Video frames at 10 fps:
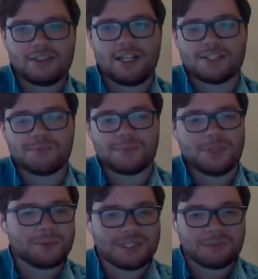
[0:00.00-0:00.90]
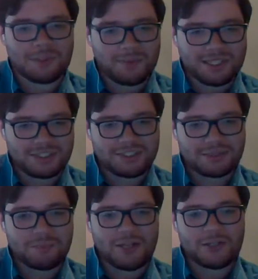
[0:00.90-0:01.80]
Lots of people sent me messages
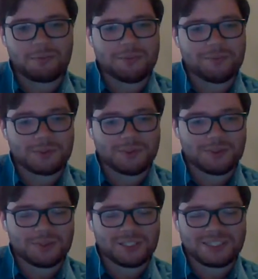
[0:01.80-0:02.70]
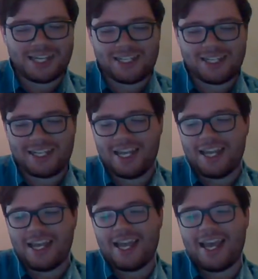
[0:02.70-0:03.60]
about it. People were super excited.
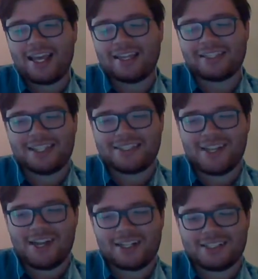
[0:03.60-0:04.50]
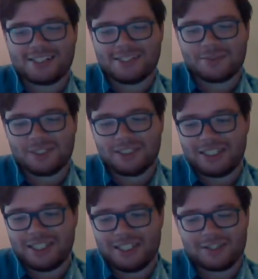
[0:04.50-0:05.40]
And that's honestly
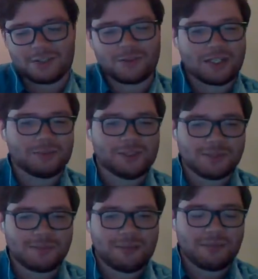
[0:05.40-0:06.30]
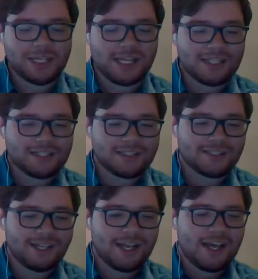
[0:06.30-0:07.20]
really incredible to me
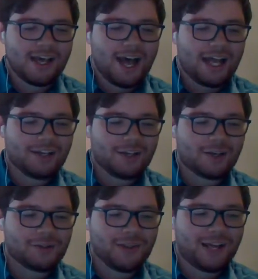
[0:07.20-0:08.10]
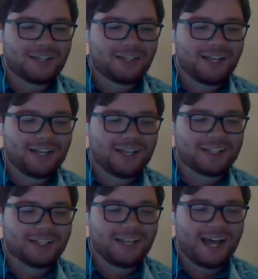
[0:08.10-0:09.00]
because I know that
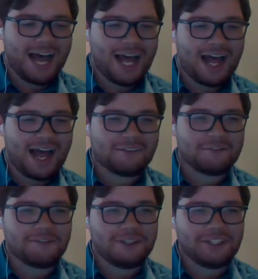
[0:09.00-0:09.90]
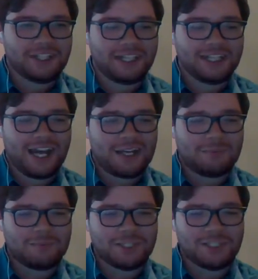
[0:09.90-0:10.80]
like I feel like
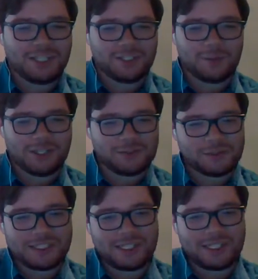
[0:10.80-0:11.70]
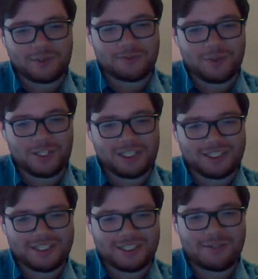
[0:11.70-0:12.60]
I'm the young queer voice I would have wanted to
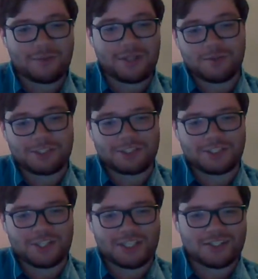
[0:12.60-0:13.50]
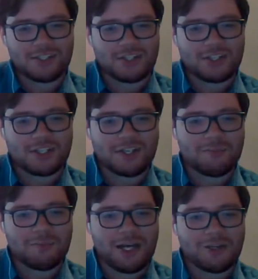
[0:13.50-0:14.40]
see when I was just starting to learn
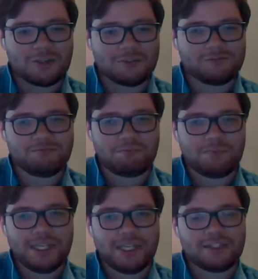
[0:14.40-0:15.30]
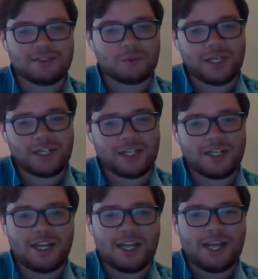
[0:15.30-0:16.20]
about being queer,
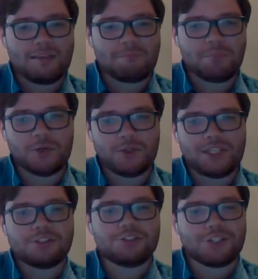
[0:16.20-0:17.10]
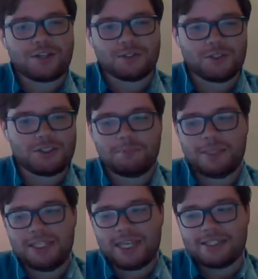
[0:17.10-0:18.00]
both in general and
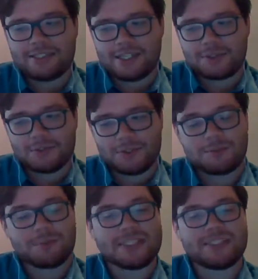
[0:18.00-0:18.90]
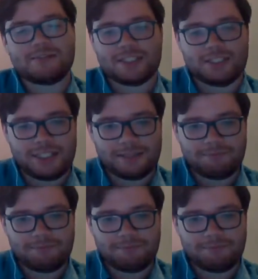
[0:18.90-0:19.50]
being asexual specifically.